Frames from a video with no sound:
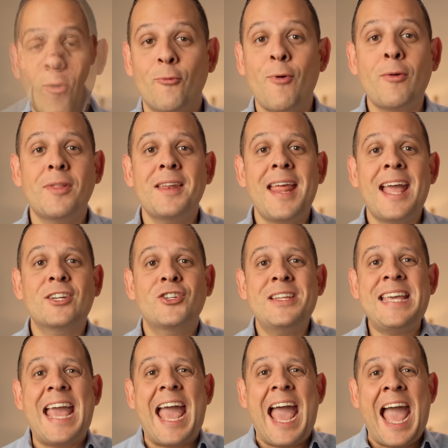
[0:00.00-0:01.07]
Rather than
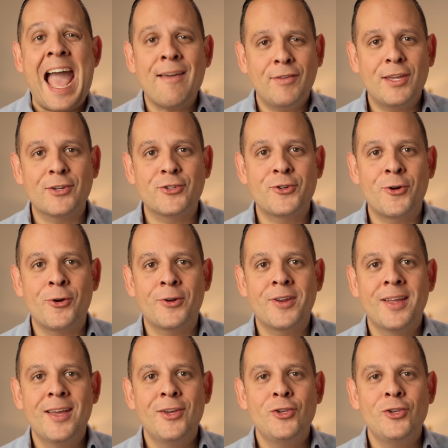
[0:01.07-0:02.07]
actually having a shirt,